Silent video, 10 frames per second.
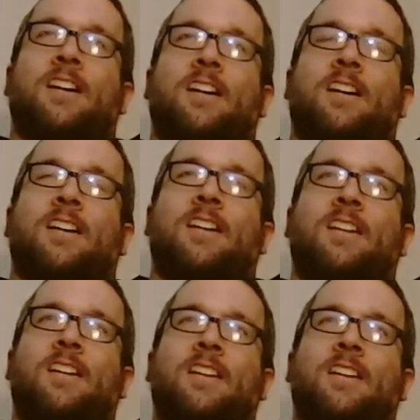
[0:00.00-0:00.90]
uh
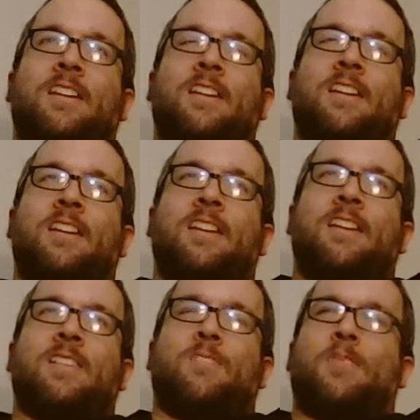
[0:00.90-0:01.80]

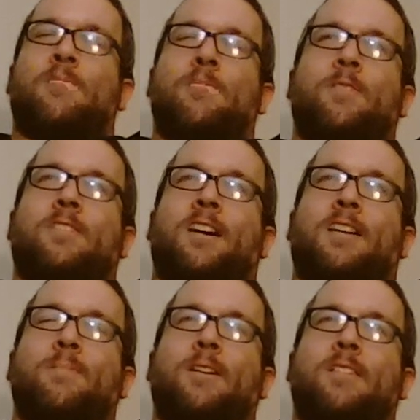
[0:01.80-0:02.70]
it's a weird movie to
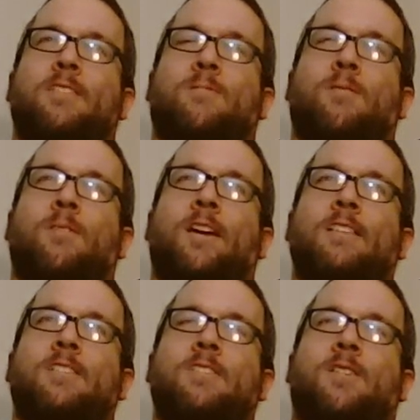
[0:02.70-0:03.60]
talk about as a grown
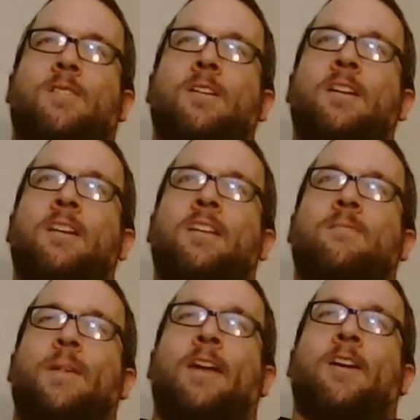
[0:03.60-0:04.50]
ass adult.
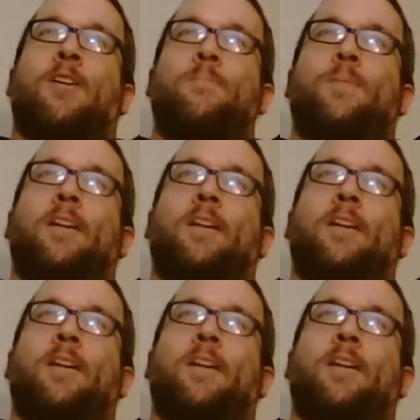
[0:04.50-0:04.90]
Male,